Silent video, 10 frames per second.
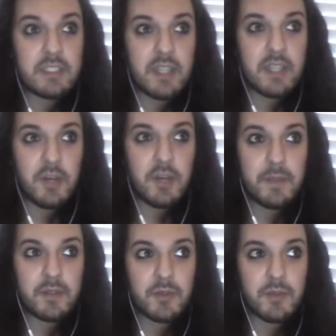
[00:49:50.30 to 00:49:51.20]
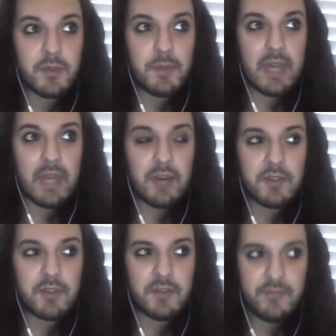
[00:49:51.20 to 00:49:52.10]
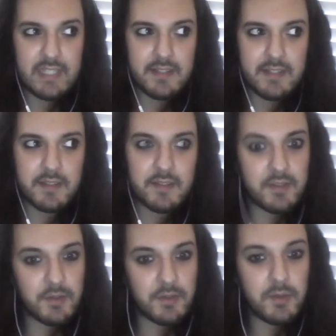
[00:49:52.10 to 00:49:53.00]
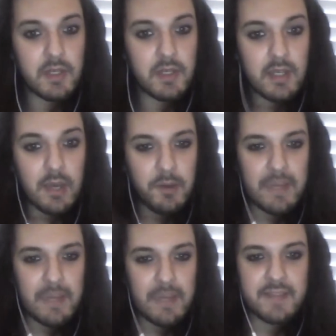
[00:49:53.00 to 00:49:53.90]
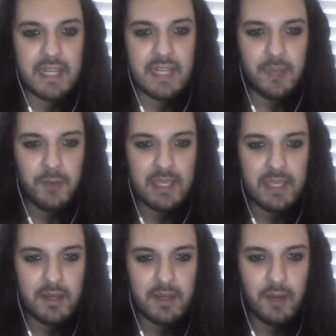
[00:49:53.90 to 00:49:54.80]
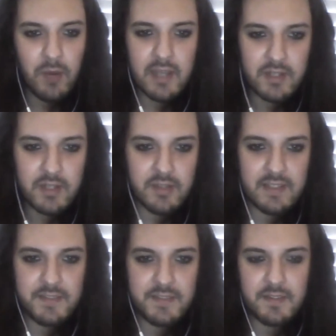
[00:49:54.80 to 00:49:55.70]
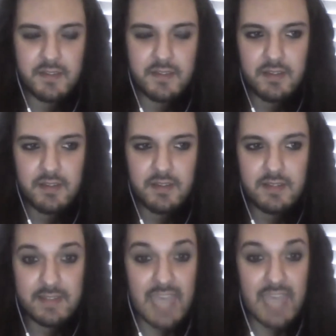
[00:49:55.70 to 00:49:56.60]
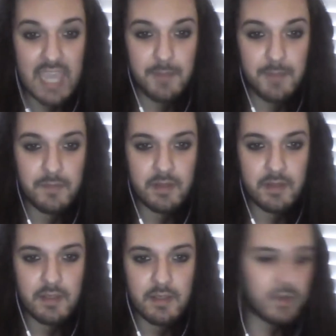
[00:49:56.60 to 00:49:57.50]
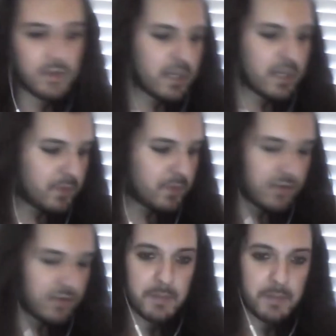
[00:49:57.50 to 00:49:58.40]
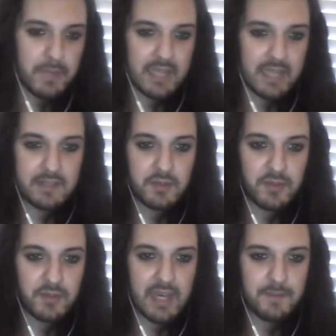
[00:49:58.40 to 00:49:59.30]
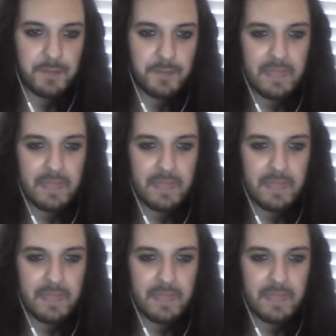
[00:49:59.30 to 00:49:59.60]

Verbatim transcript: we're actually hoping to also put it out on the Vita too. And we're basically, we are working on this this game. It's really working on, we've been playing it and all that.